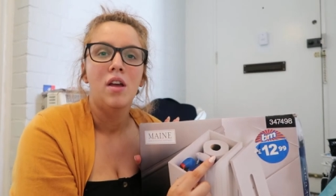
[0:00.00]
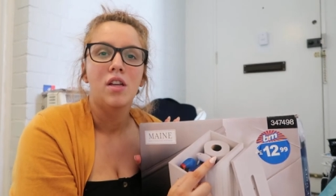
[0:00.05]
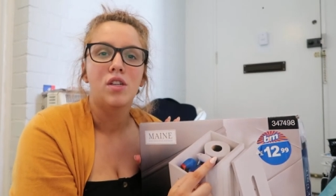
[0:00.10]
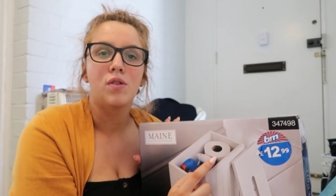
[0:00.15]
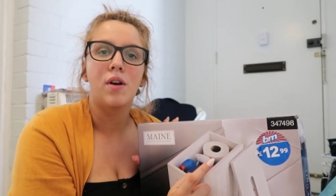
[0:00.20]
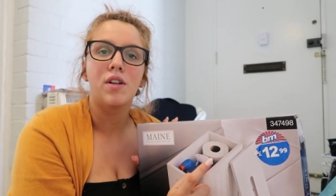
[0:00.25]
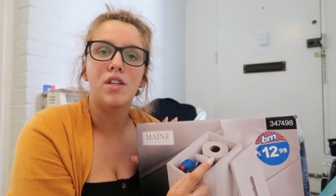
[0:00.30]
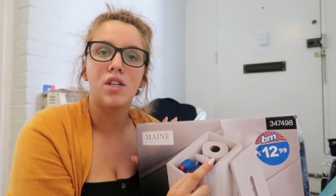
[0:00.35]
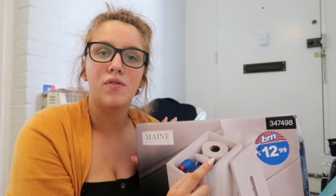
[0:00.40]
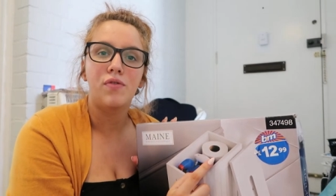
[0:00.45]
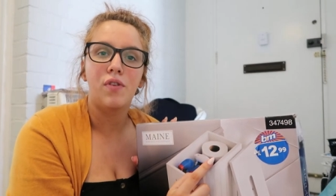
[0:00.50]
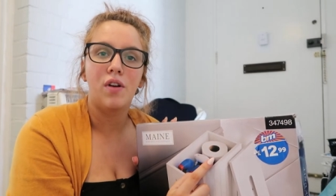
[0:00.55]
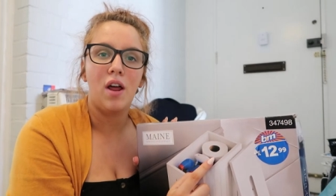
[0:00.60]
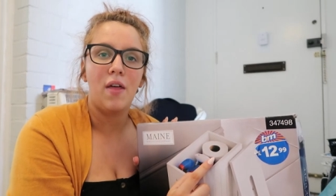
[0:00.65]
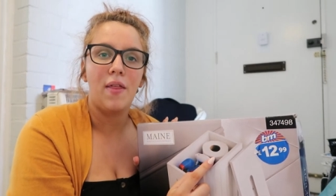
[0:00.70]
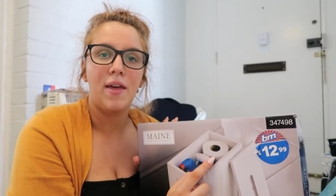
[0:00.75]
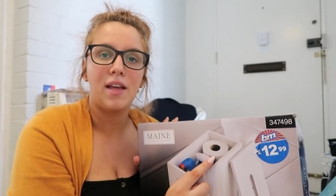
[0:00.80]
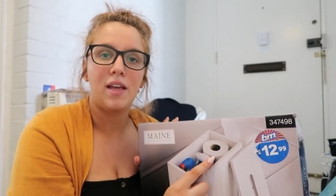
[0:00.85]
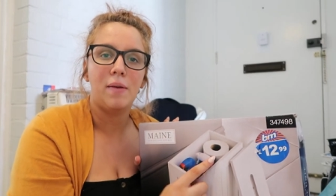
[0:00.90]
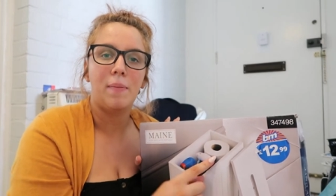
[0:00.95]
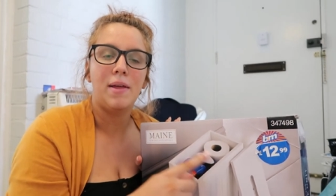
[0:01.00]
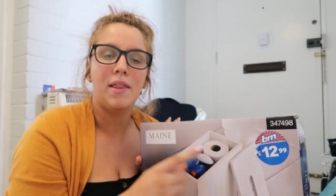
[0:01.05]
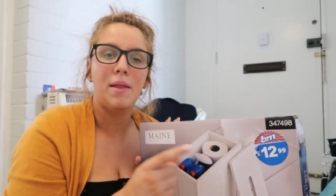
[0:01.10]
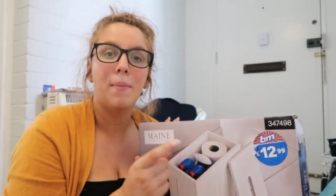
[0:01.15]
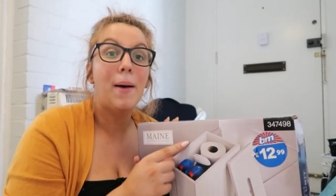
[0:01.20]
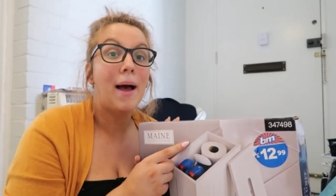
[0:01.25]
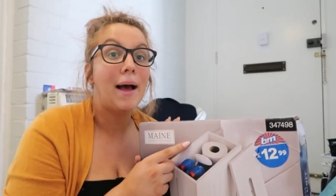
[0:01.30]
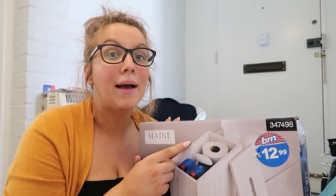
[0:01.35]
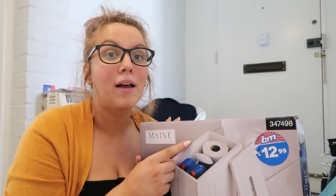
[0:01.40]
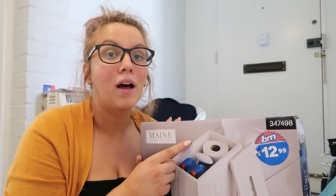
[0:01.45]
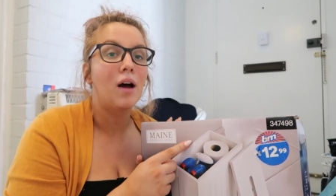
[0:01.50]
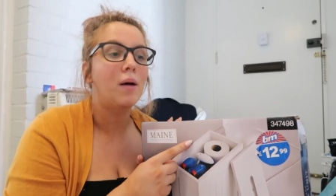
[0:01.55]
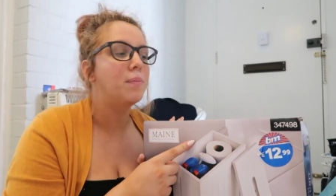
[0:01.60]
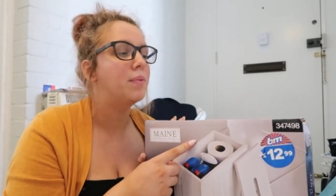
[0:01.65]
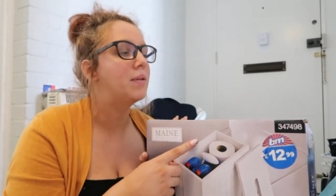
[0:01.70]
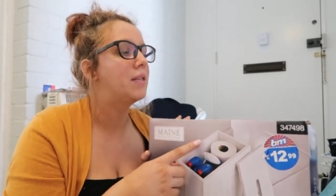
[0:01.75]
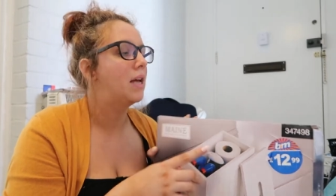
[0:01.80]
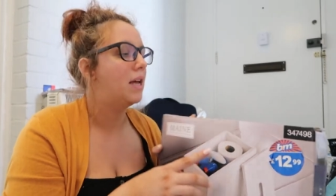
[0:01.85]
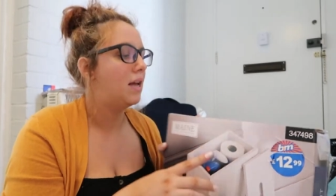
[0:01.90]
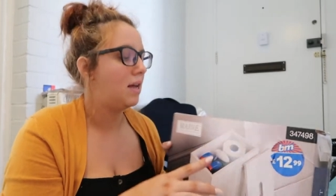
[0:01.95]
So I just feel like they could be the
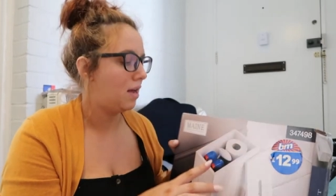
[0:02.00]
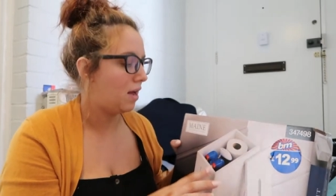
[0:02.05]
backups.